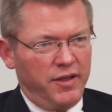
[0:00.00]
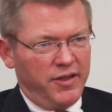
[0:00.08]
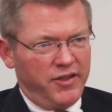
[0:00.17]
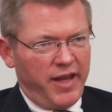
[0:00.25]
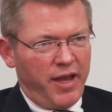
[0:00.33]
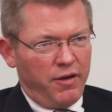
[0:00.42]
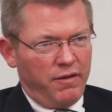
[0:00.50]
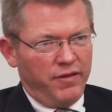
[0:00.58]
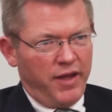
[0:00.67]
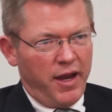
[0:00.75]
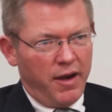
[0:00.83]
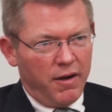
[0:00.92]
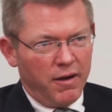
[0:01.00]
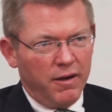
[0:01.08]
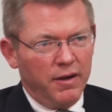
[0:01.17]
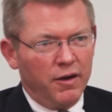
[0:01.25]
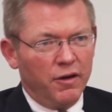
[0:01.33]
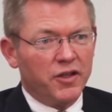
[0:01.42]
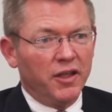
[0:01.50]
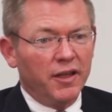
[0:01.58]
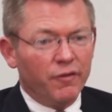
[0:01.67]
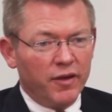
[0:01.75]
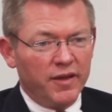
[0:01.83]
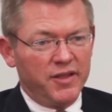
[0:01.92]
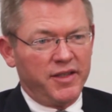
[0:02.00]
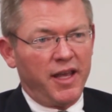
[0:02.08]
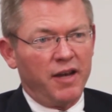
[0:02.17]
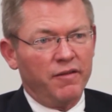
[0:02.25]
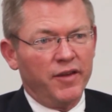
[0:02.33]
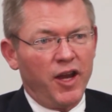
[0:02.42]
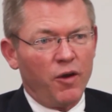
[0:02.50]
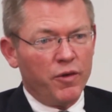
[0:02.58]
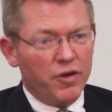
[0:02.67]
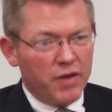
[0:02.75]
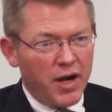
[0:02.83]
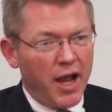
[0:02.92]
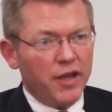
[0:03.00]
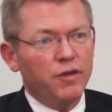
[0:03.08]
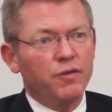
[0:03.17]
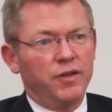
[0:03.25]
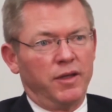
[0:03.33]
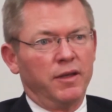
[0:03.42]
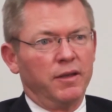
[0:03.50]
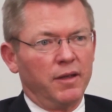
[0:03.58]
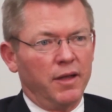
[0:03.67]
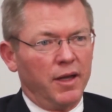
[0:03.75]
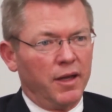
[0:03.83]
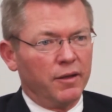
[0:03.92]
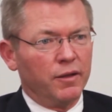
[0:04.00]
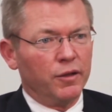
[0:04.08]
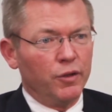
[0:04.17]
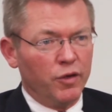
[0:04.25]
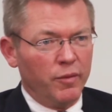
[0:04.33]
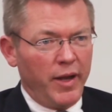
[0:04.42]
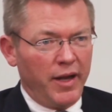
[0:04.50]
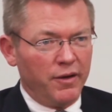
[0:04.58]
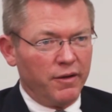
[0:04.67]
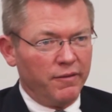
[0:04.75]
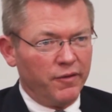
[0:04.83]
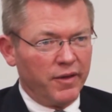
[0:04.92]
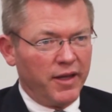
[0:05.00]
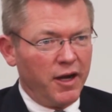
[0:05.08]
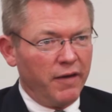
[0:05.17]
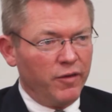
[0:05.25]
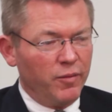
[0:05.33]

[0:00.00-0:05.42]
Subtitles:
the standard of care or delivering the standard of care when you're not using Glucomander for the care of your